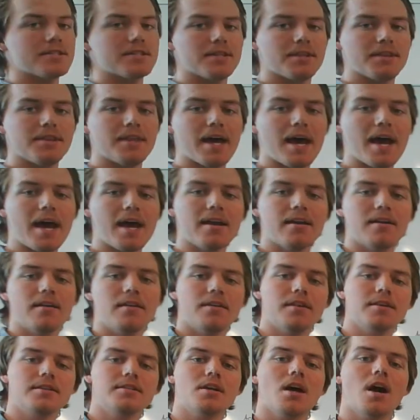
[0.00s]
the
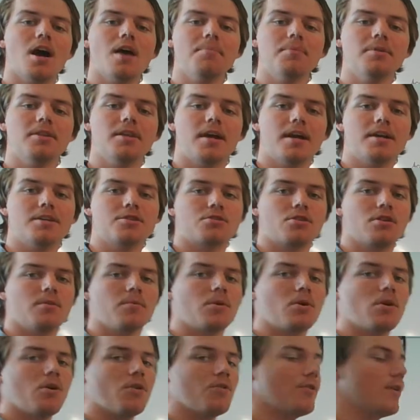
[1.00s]
top of the ice cream
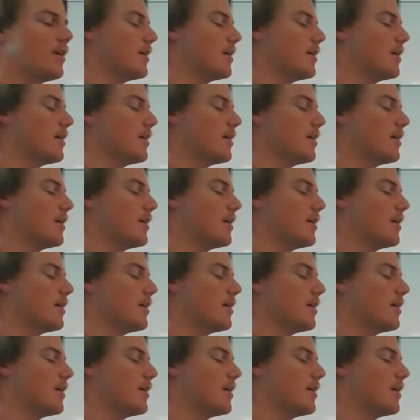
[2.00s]
cone right